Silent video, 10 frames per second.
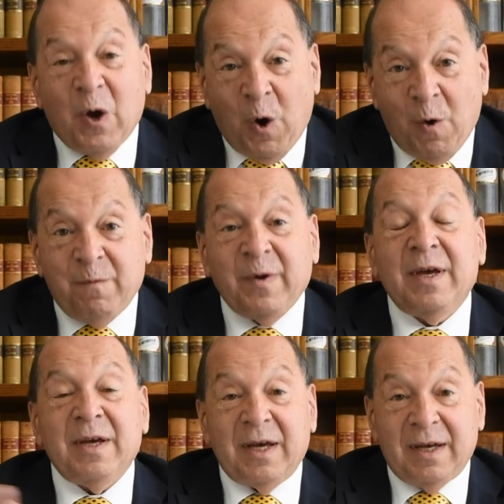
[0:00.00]
of
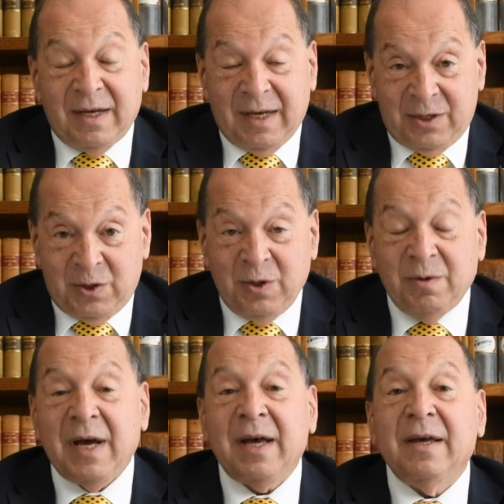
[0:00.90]
a
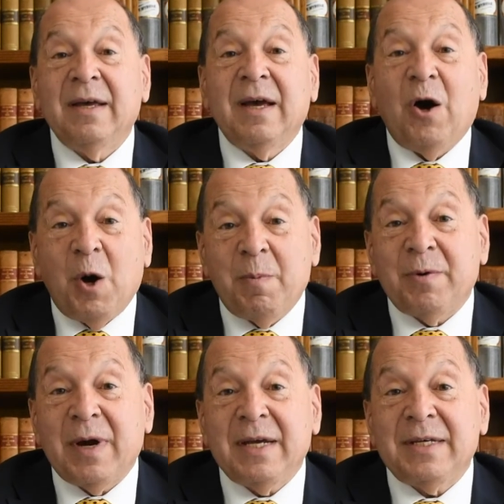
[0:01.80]
tour
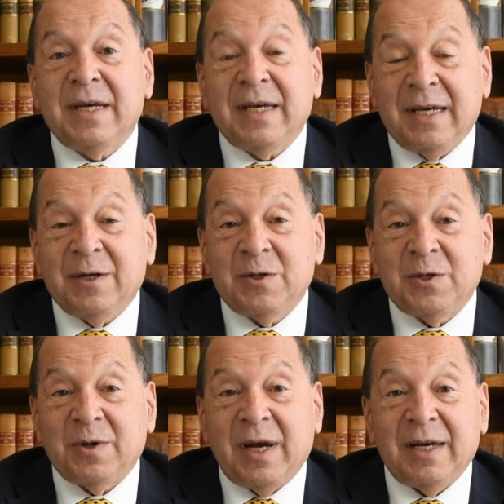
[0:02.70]
operator in
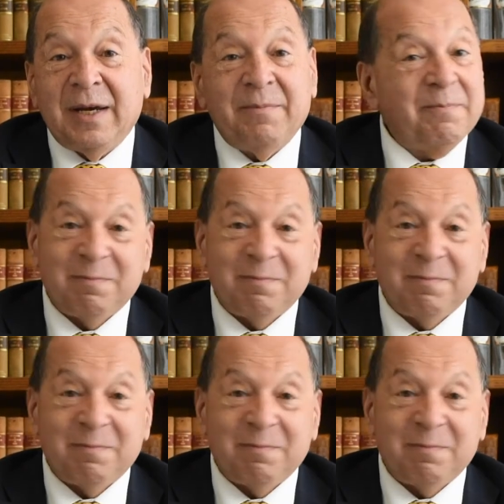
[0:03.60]
Australia.